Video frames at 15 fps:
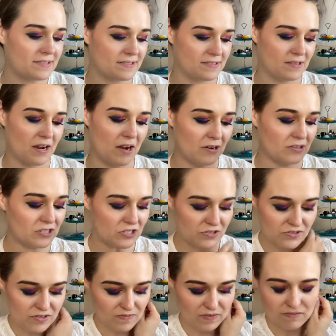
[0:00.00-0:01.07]
So I
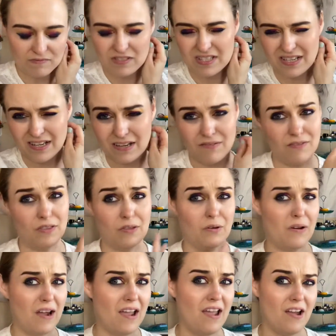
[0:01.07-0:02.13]
chose 15, even though
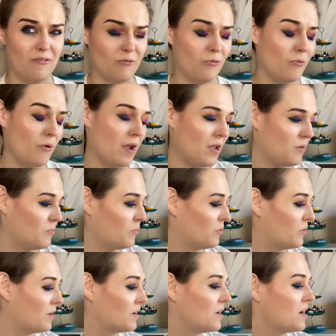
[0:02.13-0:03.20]
I have way
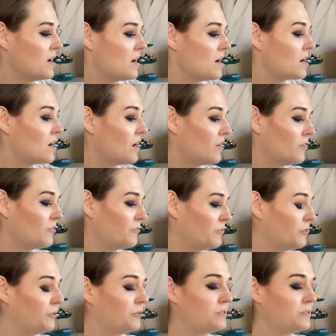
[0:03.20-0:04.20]
more colorful